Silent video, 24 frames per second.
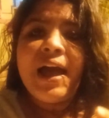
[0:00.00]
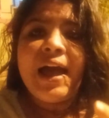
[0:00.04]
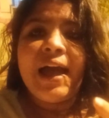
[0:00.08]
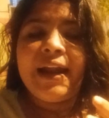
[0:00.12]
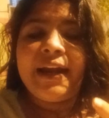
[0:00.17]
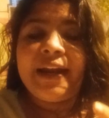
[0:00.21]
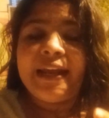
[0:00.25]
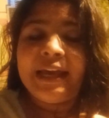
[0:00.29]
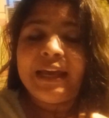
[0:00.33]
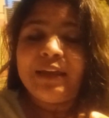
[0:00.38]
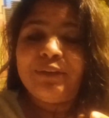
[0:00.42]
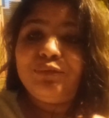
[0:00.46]

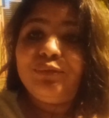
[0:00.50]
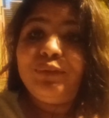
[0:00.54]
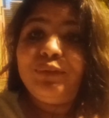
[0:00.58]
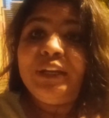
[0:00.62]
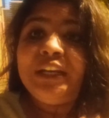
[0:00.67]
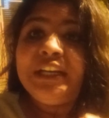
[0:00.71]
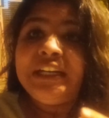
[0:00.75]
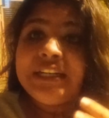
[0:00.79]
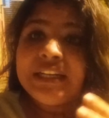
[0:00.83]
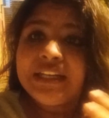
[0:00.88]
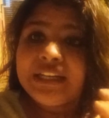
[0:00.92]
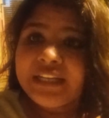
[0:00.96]
and I have
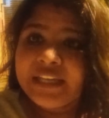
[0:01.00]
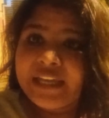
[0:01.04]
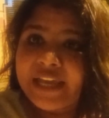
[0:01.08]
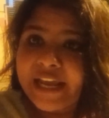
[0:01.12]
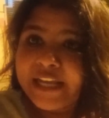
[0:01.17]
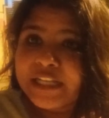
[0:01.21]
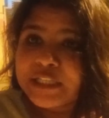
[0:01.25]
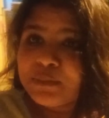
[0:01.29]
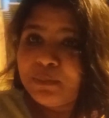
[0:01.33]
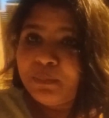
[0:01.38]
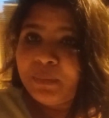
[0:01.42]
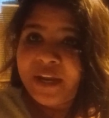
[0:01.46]
detailedly
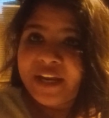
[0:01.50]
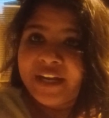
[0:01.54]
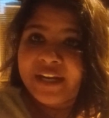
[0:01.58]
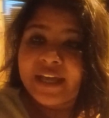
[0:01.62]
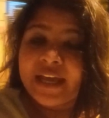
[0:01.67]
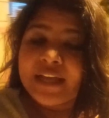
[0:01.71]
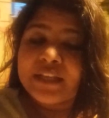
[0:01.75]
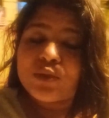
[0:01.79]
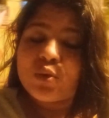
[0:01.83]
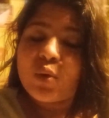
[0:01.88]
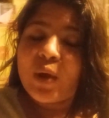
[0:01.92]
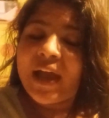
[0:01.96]
explained,
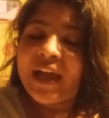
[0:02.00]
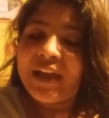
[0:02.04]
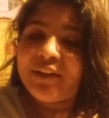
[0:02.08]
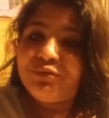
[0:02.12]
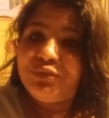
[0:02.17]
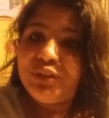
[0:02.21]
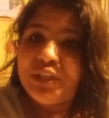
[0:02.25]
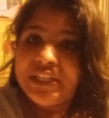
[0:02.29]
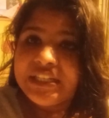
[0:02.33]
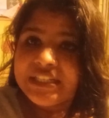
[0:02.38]
so I have